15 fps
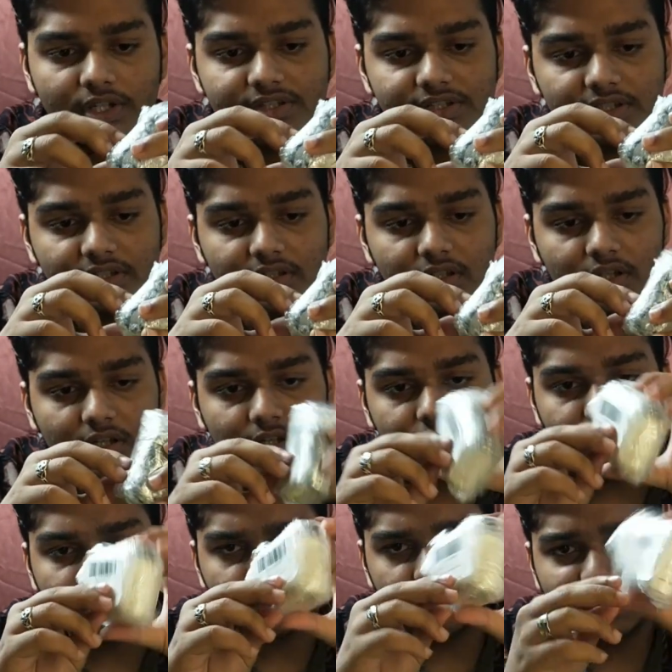version.
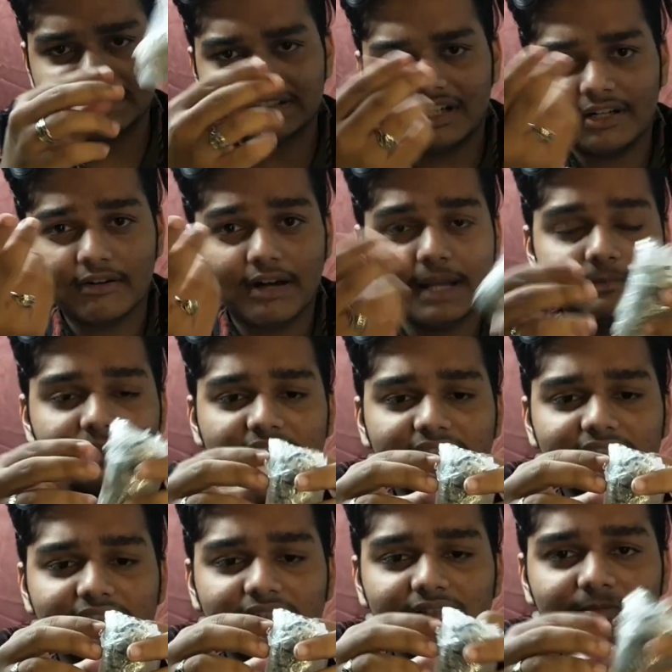So let's unwrap
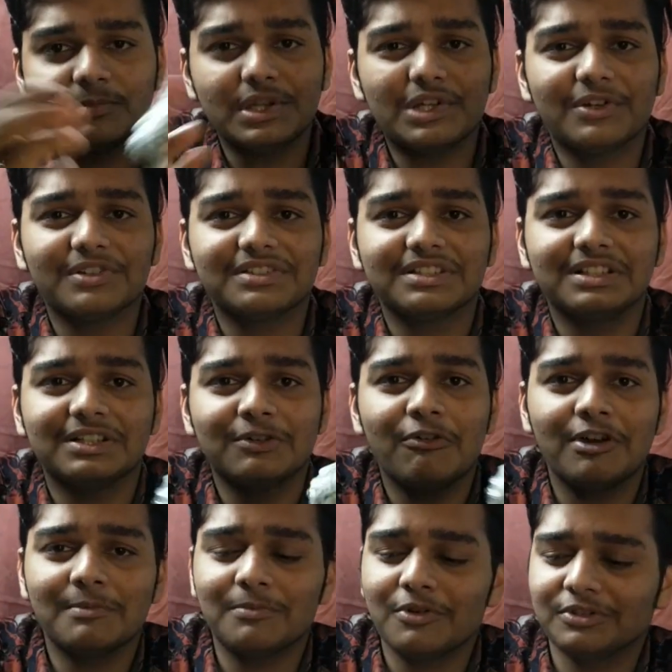this because no
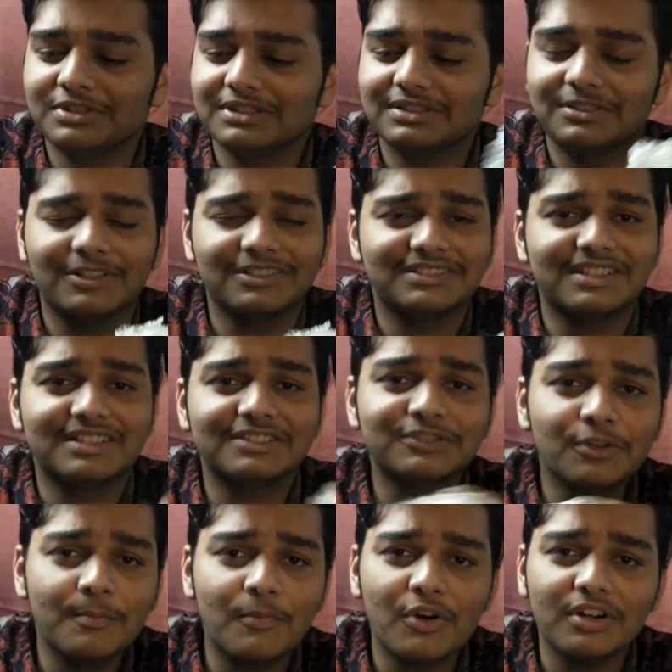unboxing, because there's
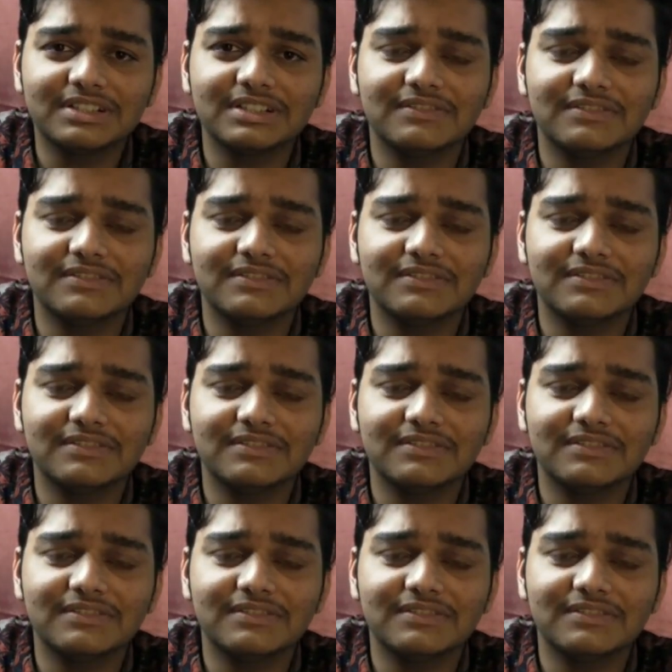no box